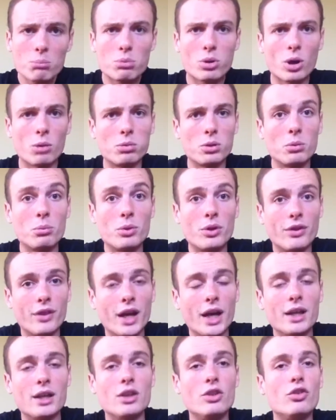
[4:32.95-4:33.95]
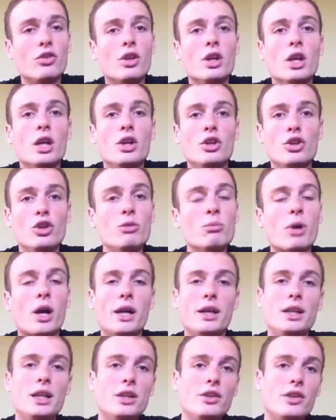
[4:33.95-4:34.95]
Problem with that is, you
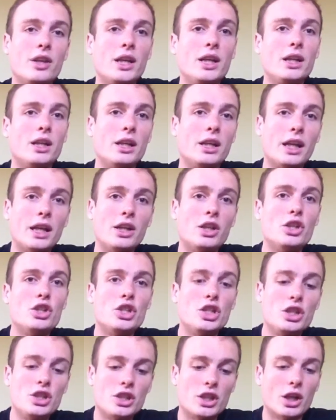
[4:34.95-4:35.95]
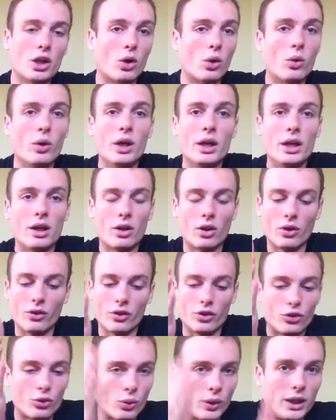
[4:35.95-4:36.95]
might need to eat an energy gel
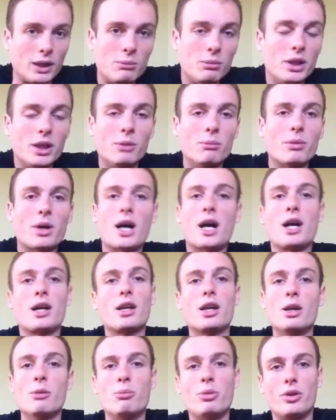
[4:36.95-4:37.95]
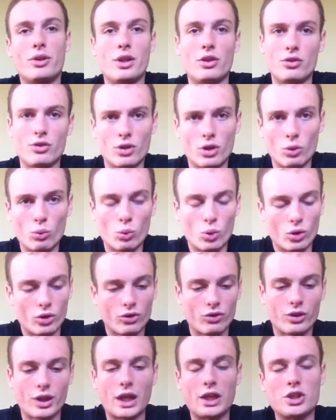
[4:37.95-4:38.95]
on the 20-minute mark, but there's no
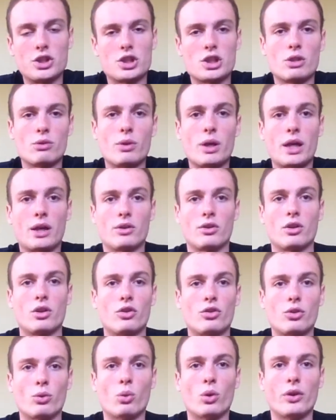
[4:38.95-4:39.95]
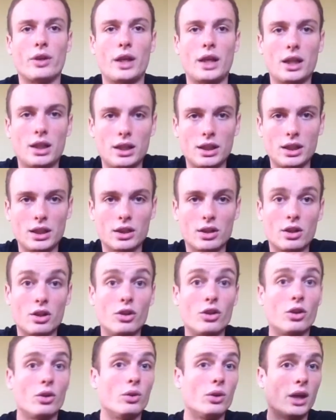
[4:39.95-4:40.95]
water station around. So what the hell are you going
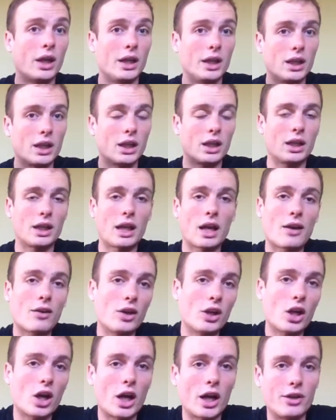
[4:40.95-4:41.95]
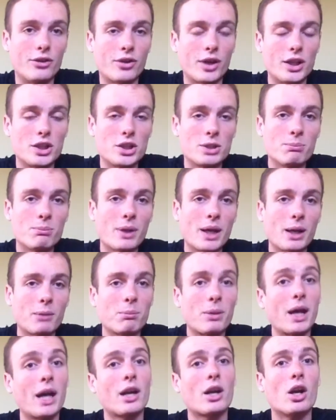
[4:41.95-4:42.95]
to do? Are you going to carry a hydration
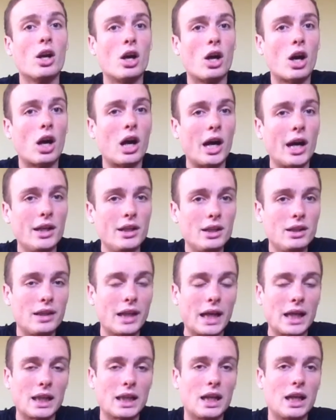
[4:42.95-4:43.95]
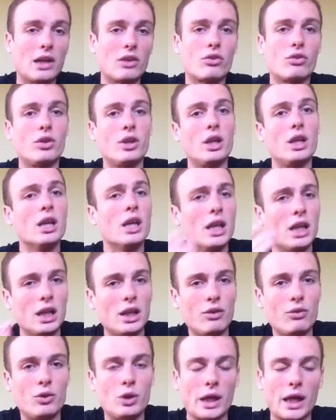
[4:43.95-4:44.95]
backpack? I did that last year.
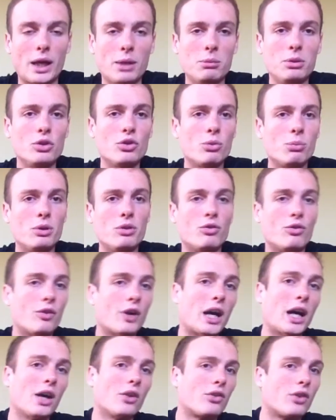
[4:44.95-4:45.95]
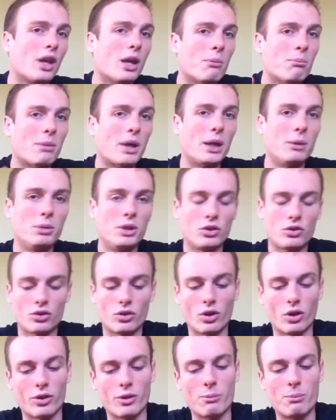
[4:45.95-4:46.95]
If you're aiming to be fast, maybe
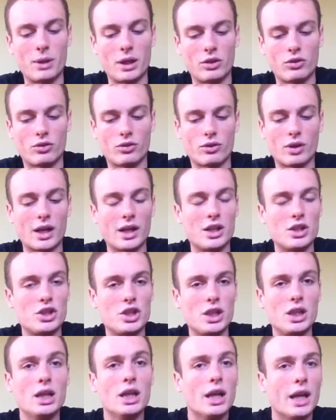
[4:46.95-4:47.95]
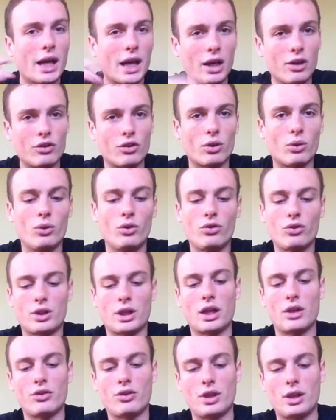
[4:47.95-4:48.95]
it's not the best strategy, as I'll
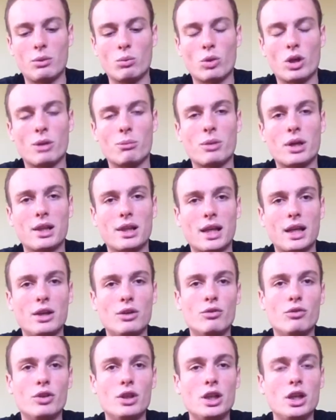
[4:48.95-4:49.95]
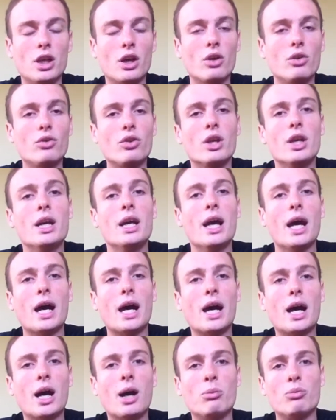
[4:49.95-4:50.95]
discuss in one of my later videos.
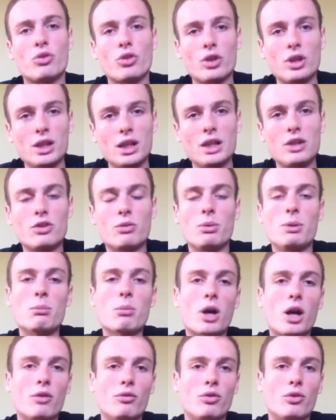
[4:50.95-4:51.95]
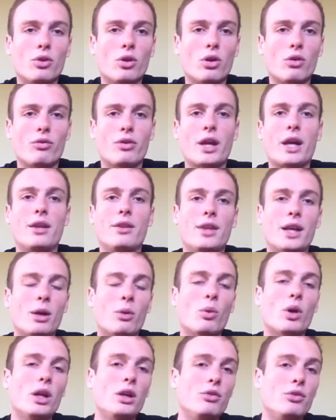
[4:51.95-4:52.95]
So you need to be mindful of that.
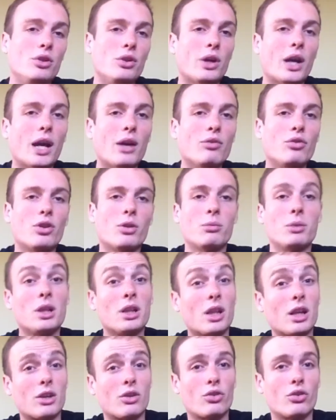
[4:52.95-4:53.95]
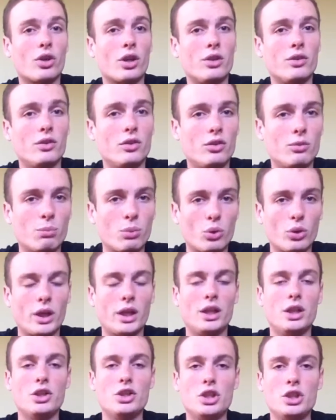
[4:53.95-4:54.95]
That way, if you have something like a Science in Sport
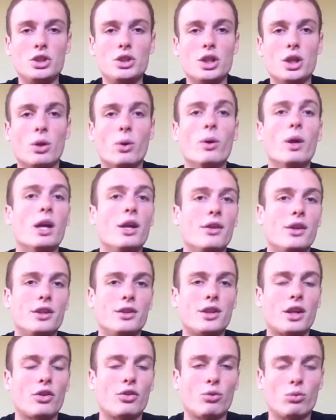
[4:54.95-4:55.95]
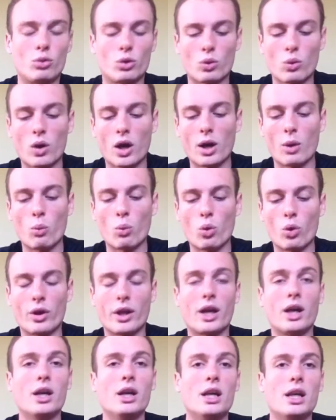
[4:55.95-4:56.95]
energy gel that doesn't require
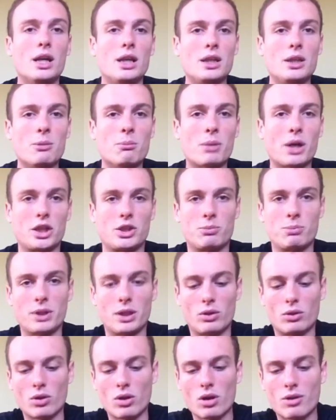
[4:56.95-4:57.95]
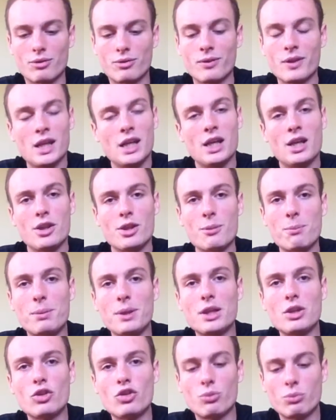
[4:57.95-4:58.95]
water, you're much better off. The
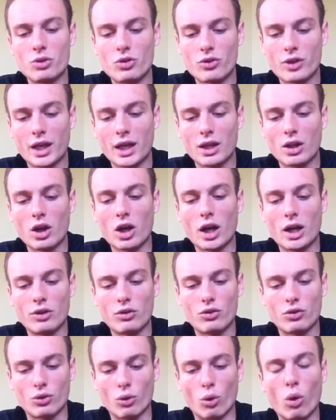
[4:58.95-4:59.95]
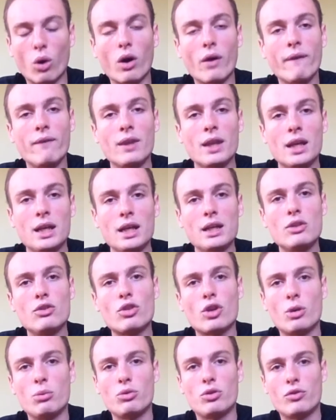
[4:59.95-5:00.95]
biggest mistake I saw in
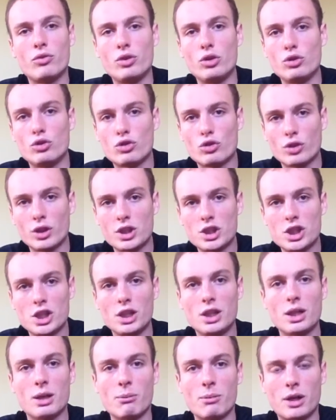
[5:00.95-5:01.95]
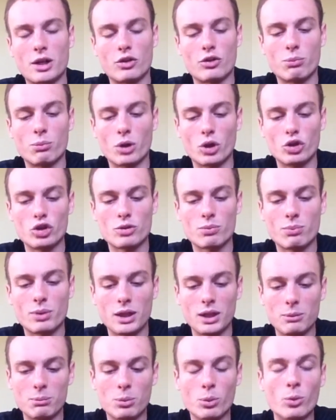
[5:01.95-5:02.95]
terms of nutrition amongst most
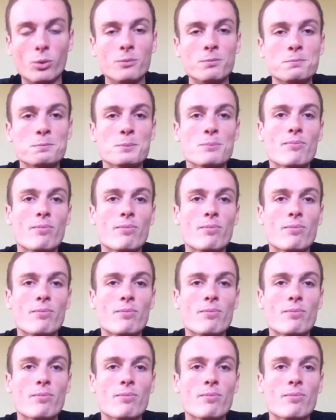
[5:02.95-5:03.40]
people